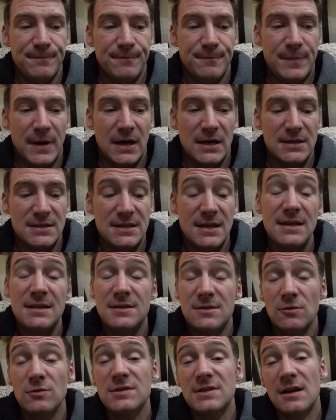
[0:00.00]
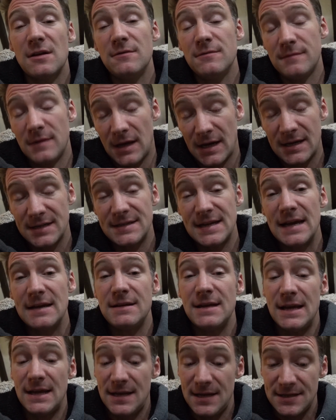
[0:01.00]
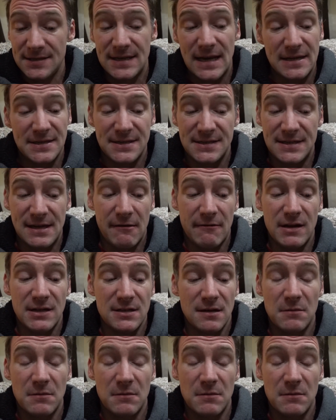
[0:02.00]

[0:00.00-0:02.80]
but it's also, like I said, it is necessary.